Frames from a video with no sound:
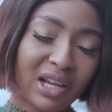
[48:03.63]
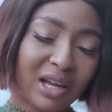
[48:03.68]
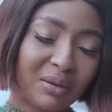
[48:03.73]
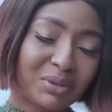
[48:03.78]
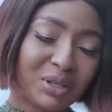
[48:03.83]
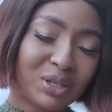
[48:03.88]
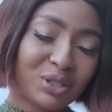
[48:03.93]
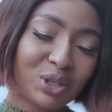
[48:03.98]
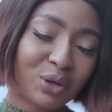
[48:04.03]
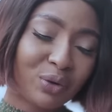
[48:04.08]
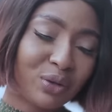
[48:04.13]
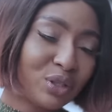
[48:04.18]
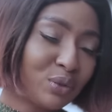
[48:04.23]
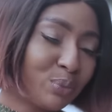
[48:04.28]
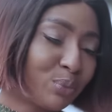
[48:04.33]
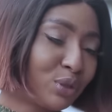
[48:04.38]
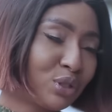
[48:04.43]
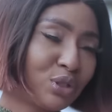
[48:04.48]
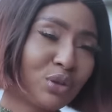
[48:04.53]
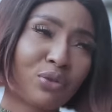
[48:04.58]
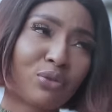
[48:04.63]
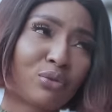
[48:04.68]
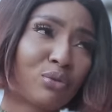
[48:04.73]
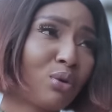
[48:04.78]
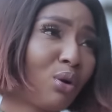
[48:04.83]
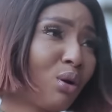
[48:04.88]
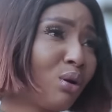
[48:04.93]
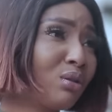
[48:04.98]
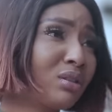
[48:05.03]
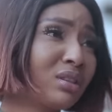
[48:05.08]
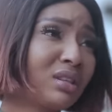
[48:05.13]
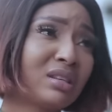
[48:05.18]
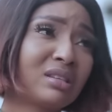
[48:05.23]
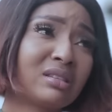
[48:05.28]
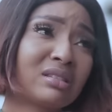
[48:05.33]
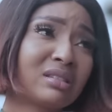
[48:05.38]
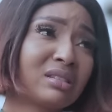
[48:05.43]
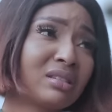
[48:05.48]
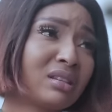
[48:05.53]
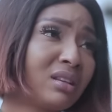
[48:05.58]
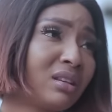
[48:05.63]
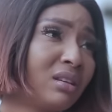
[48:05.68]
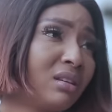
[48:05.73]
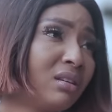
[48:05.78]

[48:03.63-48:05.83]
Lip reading: I'm so sorry to put you through all this.